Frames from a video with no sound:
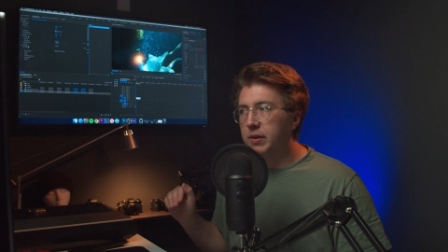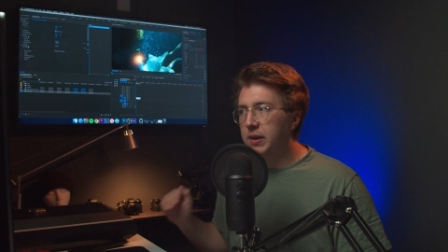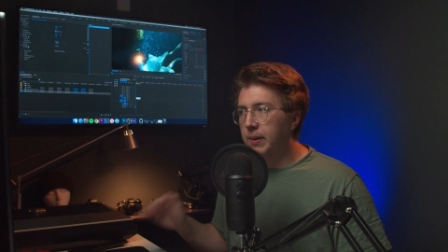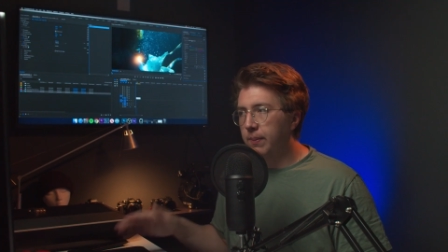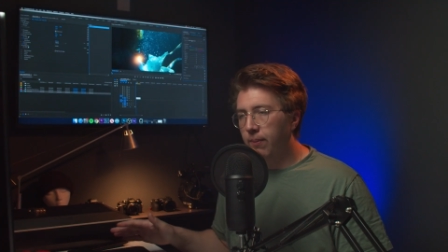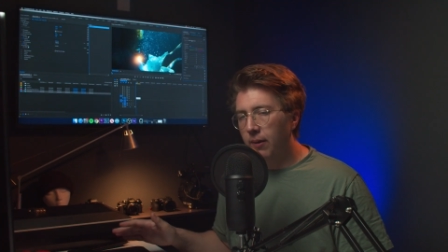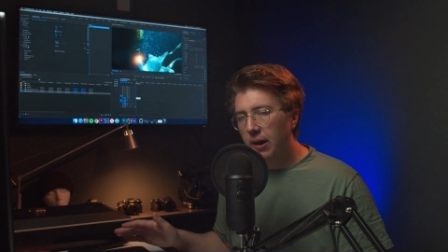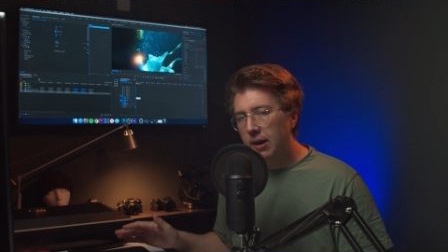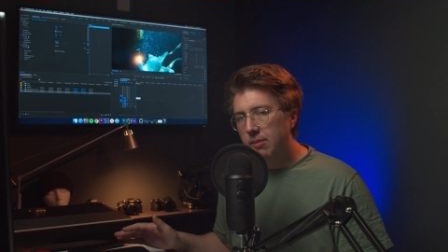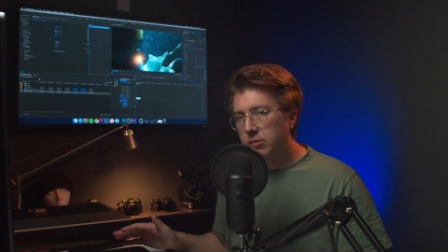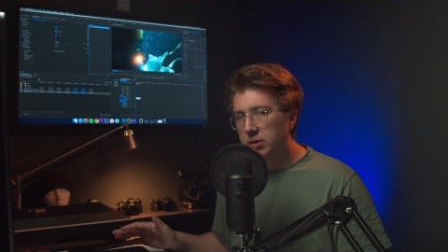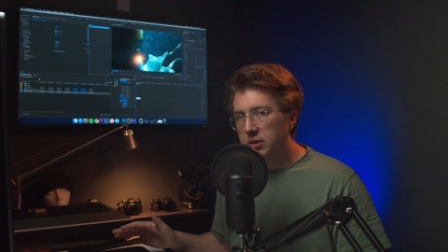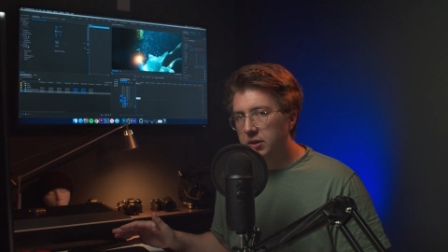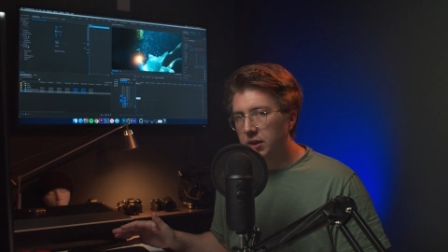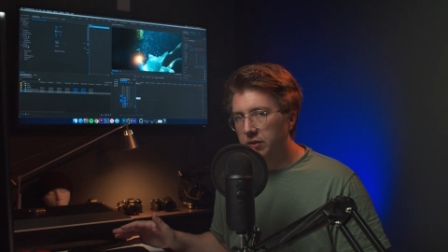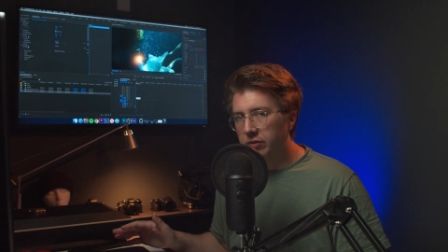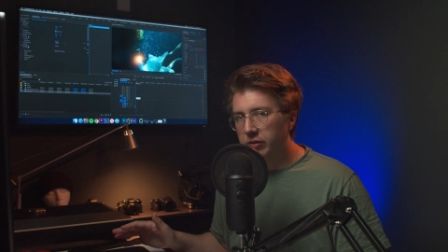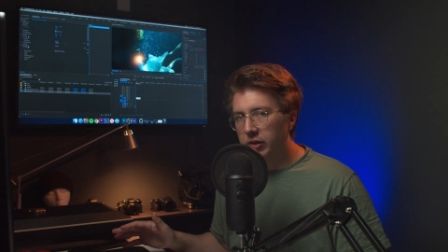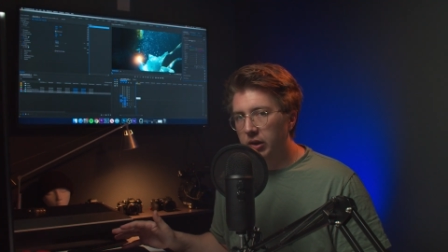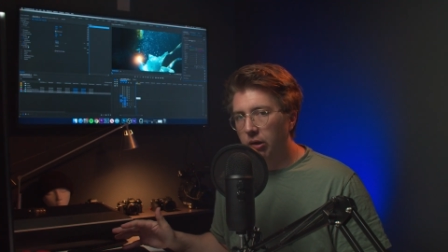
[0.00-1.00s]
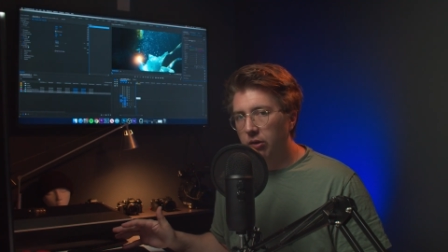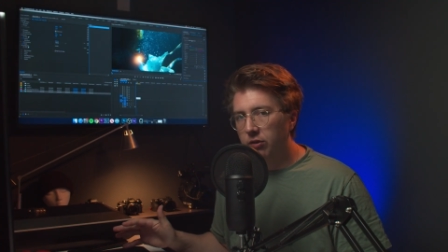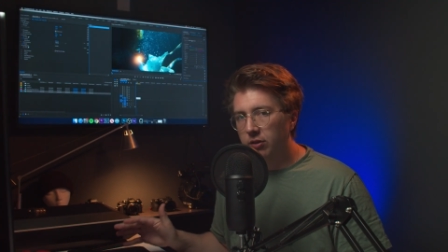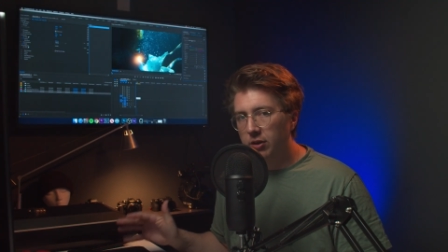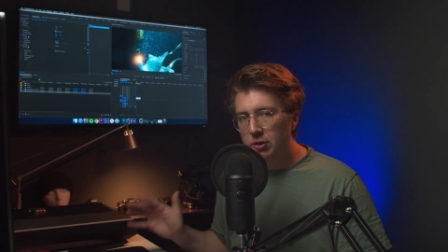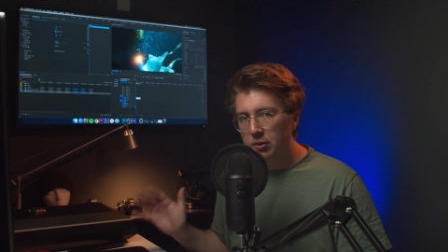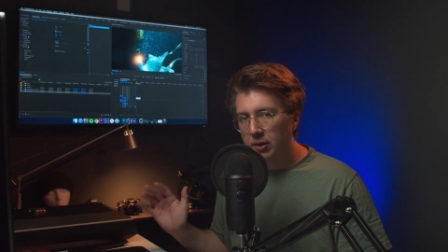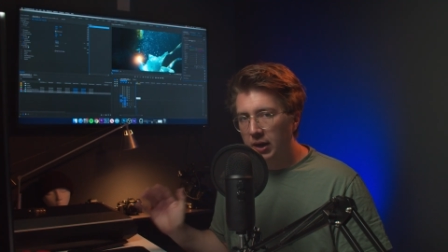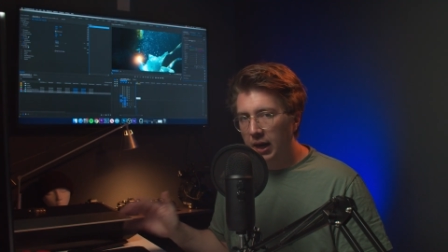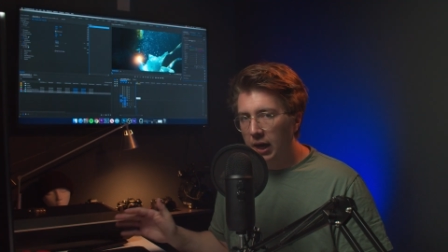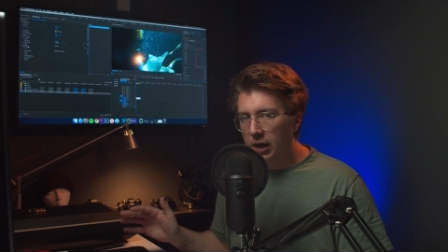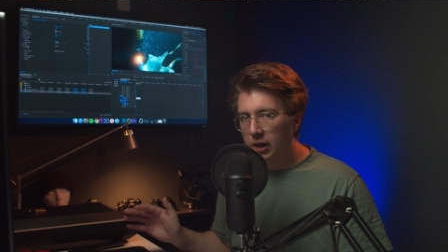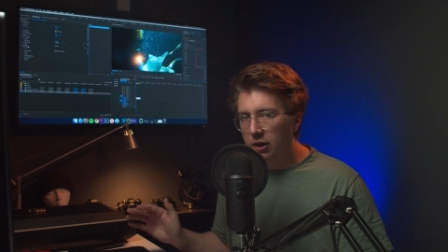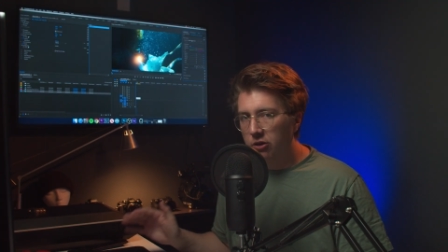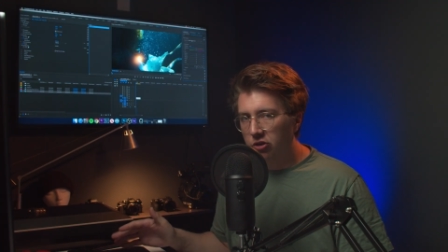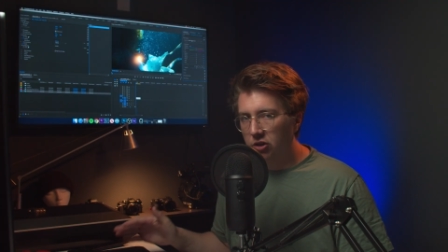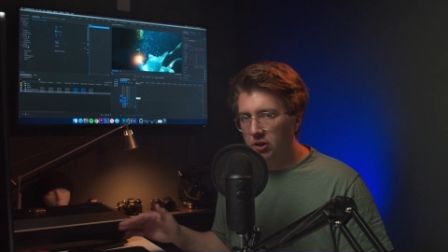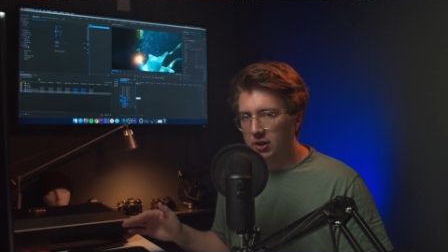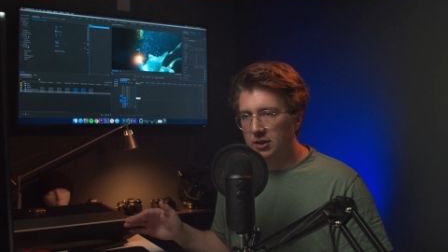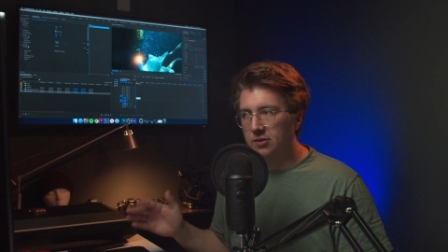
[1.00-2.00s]
But the problem with this here is that you can
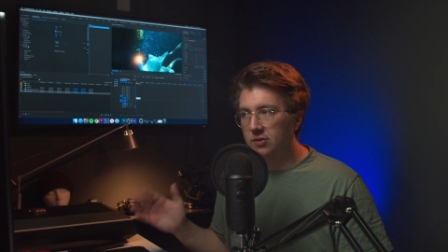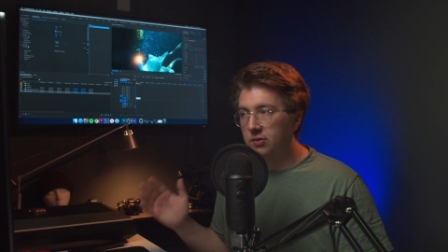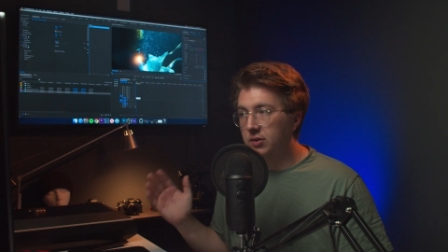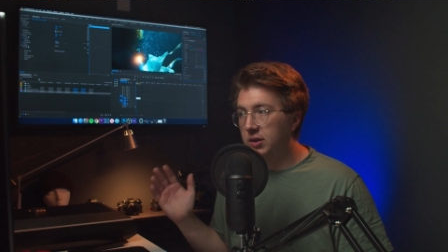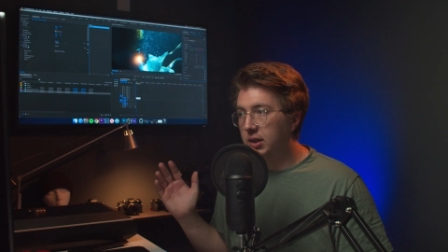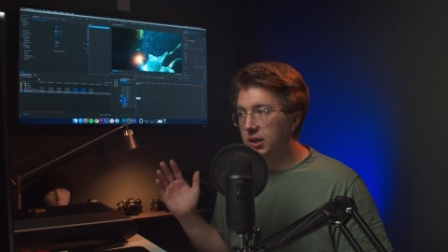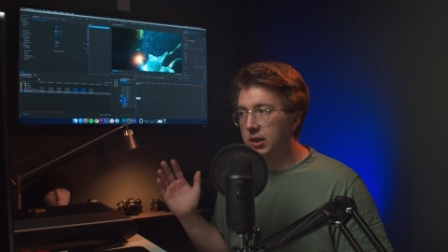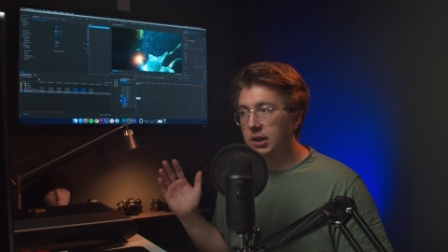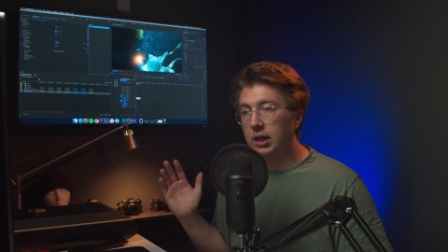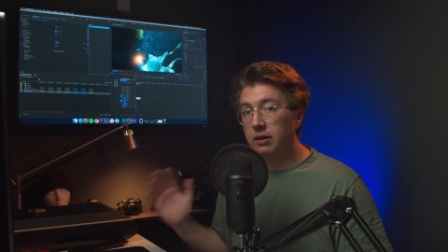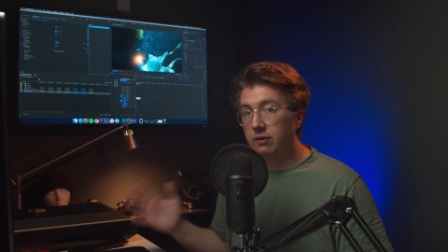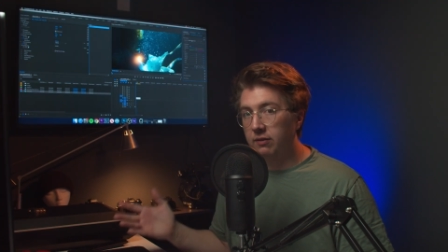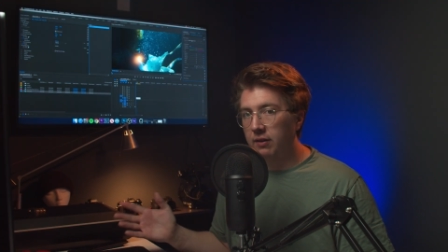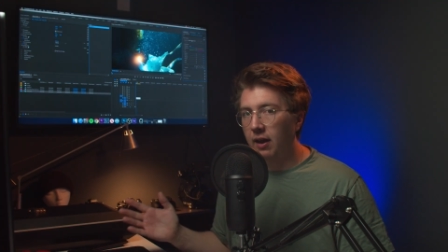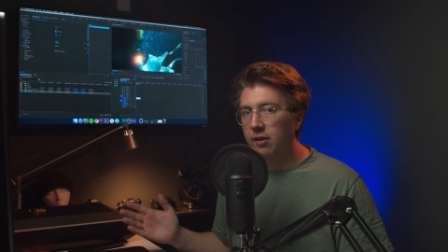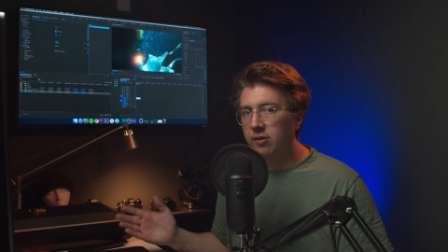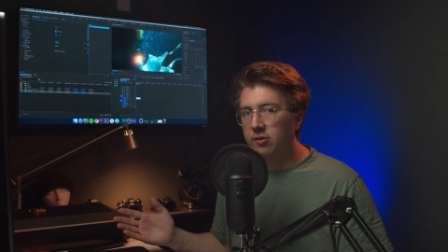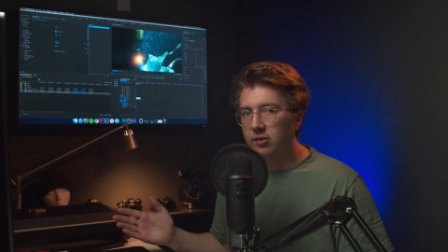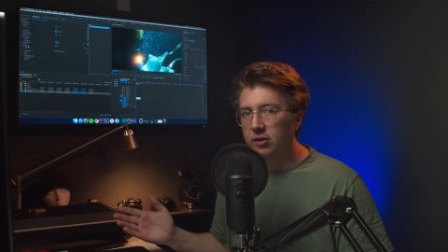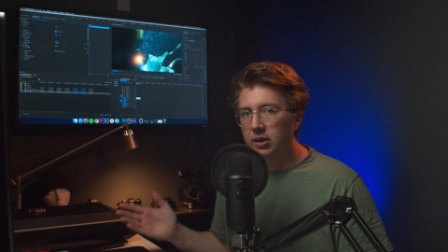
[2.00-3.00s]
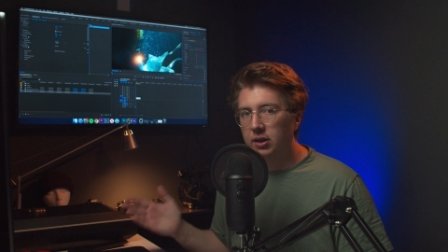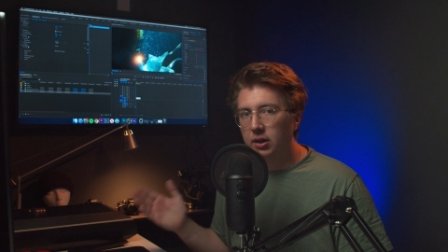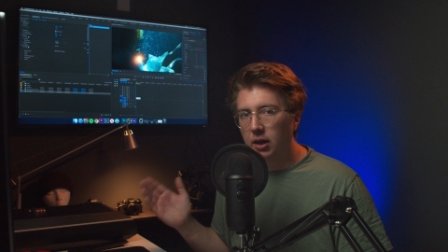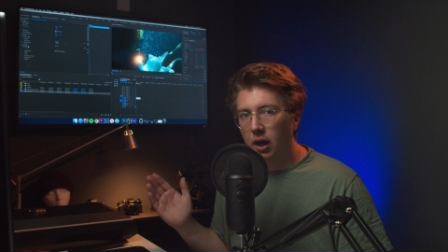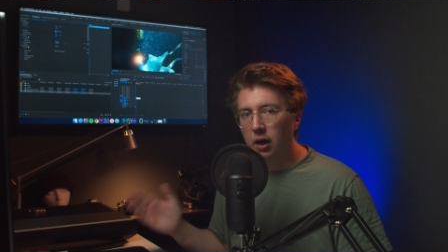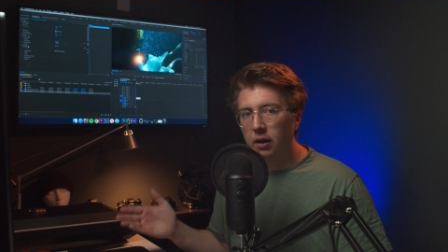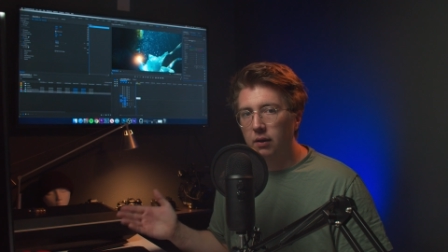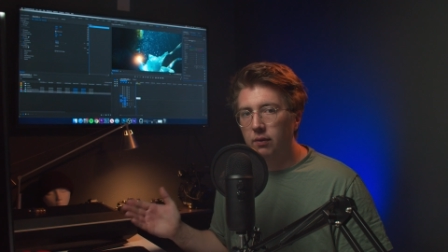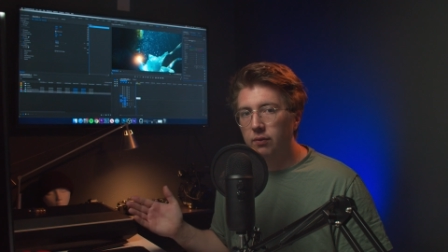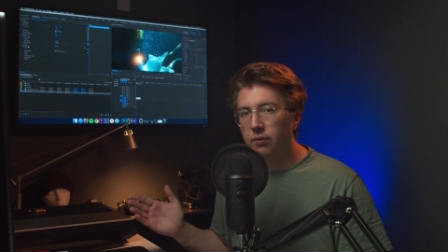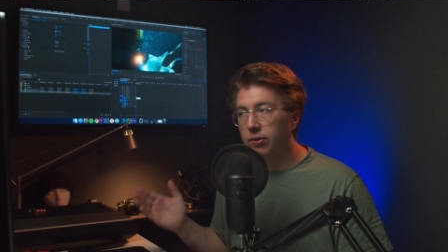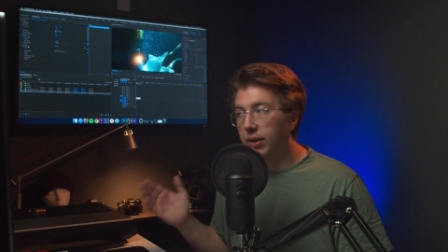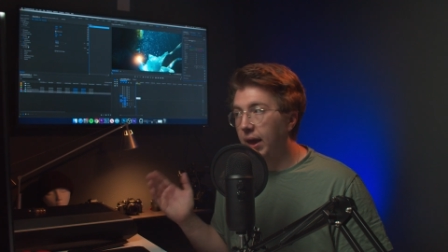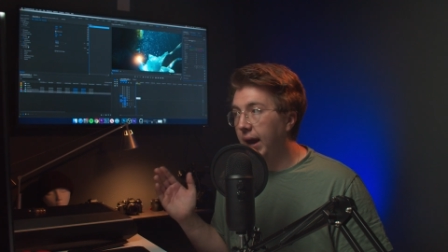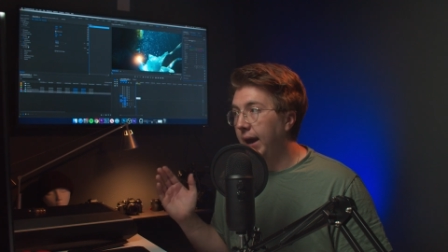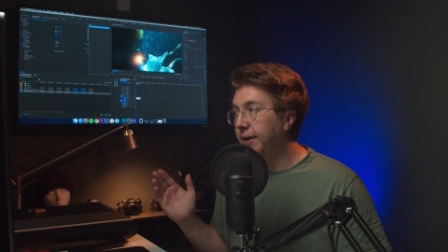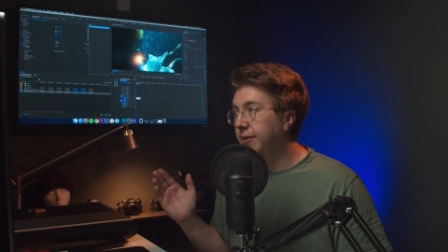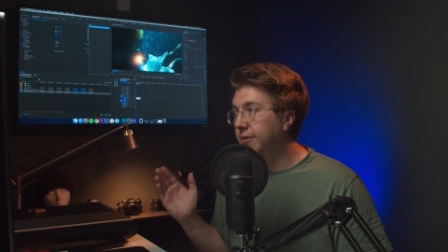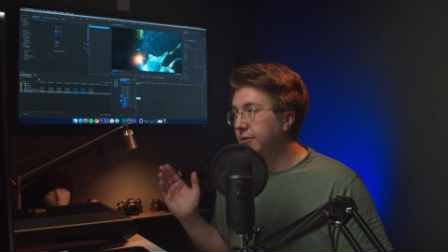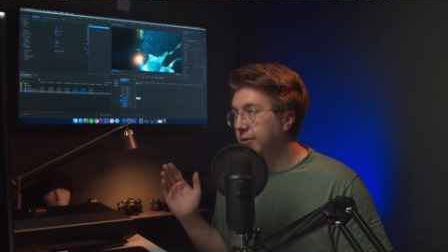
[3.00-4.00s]
not adjust the intensity of
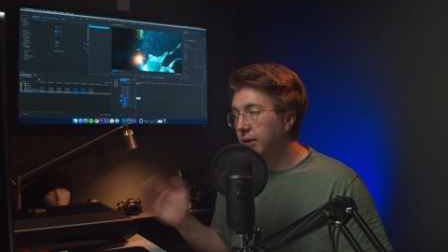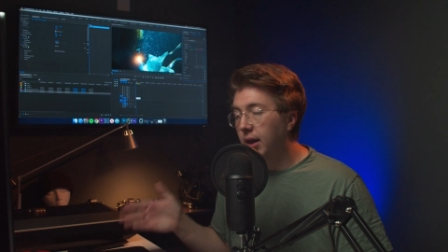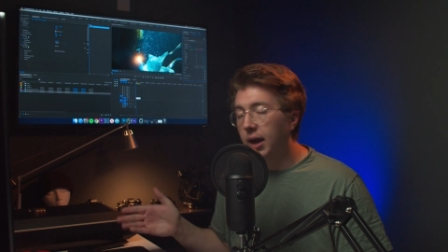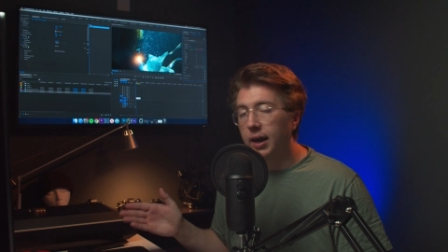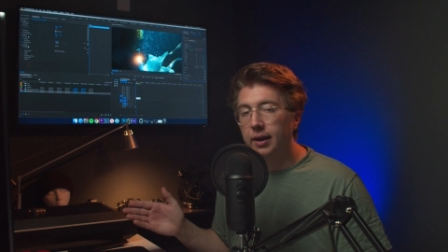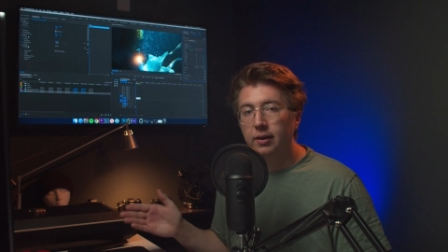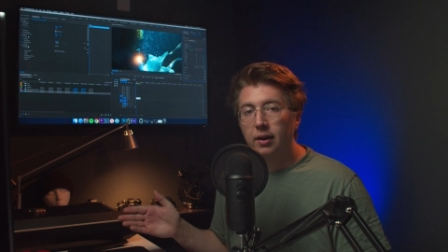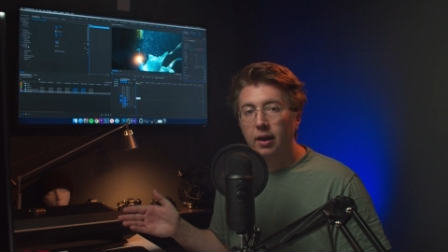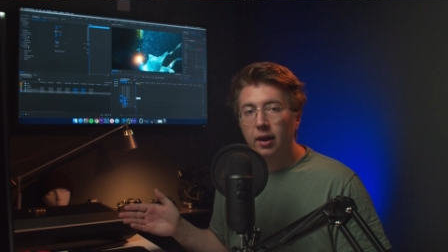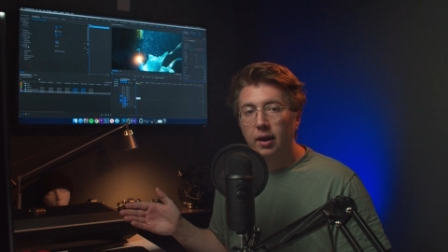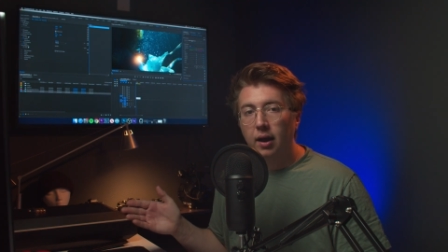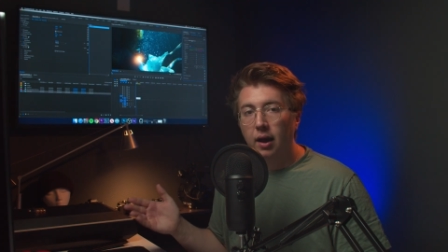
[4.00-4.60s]
that LUT.